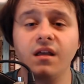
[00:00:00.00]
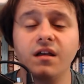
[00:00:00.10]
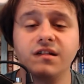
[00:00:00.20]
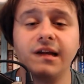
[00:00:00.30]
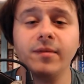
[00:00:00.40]

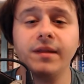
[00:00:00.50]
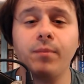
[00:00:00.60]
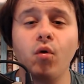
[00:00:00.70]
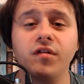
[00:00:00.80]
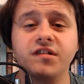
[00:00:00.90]
Some of the
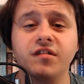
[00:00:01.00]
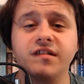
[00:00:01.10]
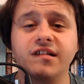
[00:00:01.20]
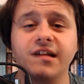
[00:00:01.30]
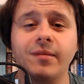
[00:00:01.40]
pollsters and
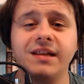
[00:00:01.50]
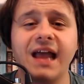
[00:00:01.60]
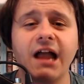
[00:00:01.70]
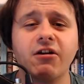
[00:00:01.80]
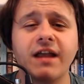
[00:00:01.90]
some of the
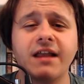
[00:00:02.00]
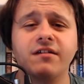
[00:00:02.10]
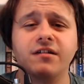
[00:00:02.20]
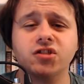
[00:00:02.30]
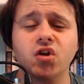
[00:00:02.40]
aggregators
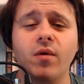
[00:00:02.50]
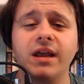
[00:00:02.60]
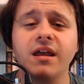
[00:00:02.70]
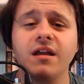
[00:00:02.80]
are showing